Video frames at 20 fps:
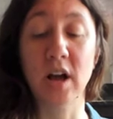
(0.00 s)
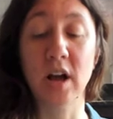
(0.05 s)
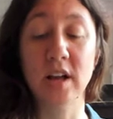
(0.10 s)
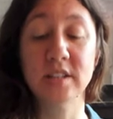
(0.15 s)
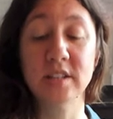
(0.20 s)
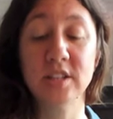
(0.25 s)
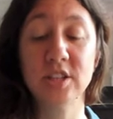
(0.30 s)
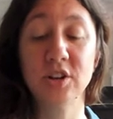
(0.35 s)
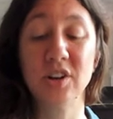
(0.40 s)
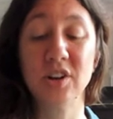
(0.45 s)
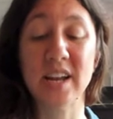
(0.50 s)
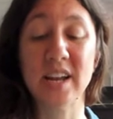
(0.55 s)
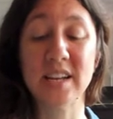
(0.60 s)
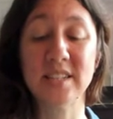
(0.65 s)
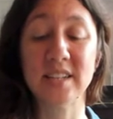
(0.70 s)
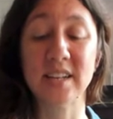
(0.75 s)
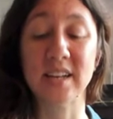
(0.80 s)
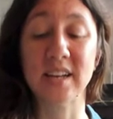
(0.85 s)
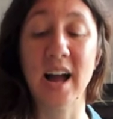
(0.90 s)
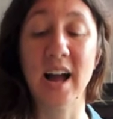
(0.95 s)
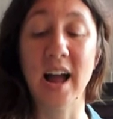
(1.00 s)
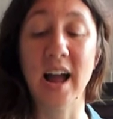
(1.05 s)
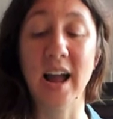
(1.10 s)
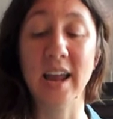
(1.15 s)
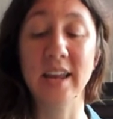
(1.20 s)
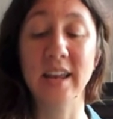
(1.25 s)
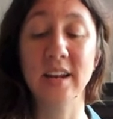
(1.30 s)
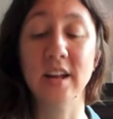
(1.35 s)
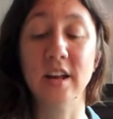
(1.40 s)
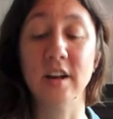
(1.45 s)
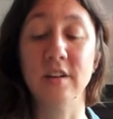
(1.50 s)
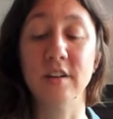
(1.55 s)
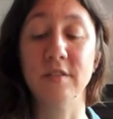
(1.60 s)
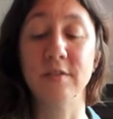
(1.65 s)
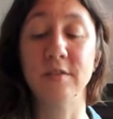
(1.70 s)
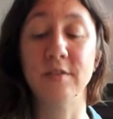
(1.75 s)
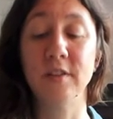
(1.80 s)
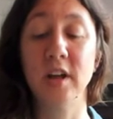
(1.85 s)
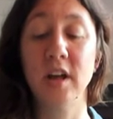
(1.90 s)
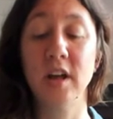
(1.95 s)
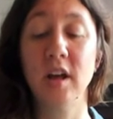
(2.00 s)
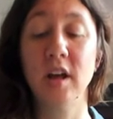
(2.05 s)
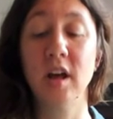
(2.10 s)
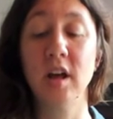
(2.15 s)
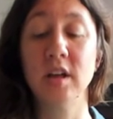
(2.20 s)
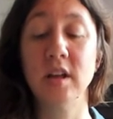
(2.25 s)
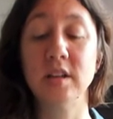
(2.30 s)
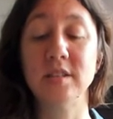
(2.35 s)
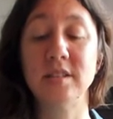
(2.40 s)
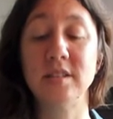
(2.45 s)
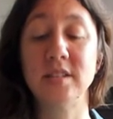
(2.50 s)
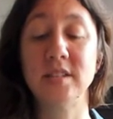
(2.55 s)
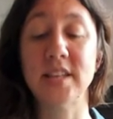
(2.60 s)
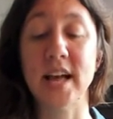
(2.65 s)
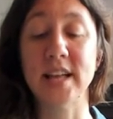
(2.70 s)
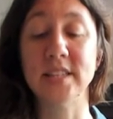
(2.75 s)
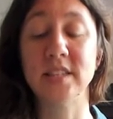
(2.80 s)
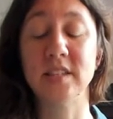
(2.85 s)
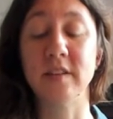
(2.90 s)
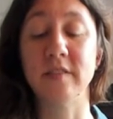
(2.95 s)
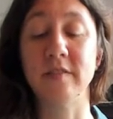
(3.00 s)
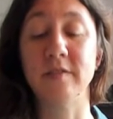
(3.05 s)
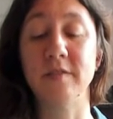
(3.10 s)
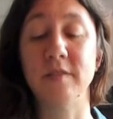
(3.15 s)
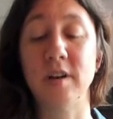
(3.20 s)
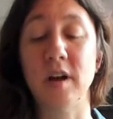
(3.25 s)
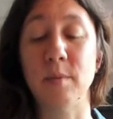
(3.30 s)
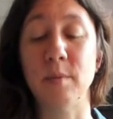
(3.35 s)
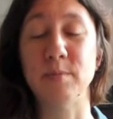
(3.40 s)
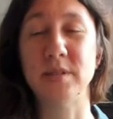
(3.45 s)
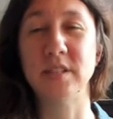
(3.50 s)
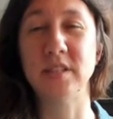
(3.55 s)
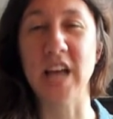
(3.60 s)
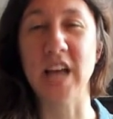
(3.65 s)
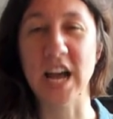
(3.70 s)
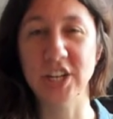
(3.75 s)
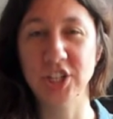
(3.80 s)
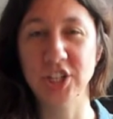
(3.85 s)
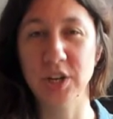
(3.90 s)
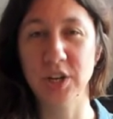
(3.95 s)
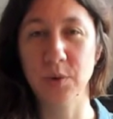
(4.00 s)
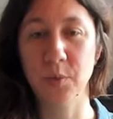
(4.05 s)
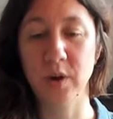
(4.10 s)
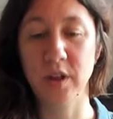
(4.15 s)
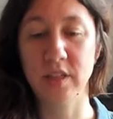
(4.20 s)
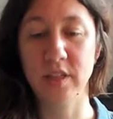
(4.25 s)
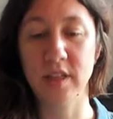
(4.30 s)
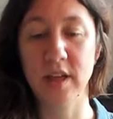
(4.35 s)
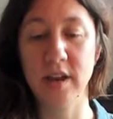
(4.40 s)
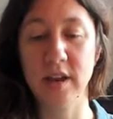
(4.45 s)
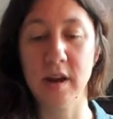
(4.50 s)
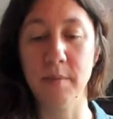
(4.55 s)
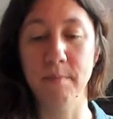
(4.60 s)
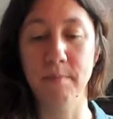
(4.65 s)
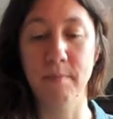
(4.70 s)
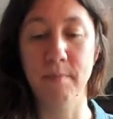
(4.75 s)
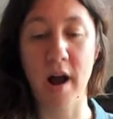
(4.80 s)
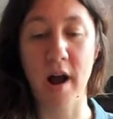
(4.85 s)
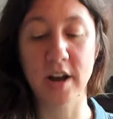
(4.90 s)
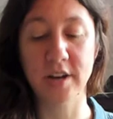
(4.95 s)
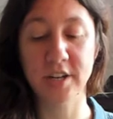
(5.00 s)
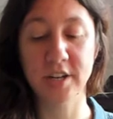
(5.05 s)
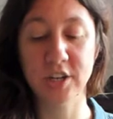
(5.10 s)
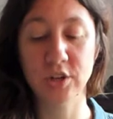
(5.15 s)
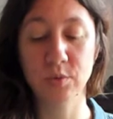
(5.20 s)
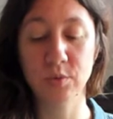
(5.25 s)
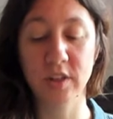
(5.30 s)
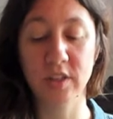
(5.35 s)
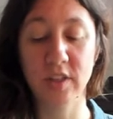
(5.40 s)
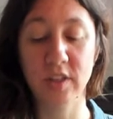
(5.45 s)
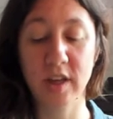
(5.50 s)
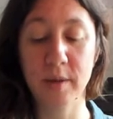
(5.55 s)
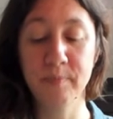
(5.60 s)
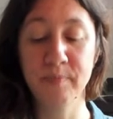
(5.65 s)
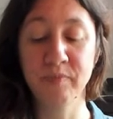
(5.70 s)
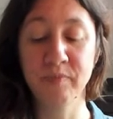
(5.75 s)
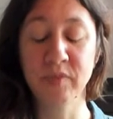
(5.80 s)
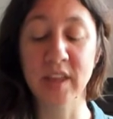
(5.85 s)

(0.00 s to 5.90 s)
there is a kind of sense of obsession with it and bondage with it,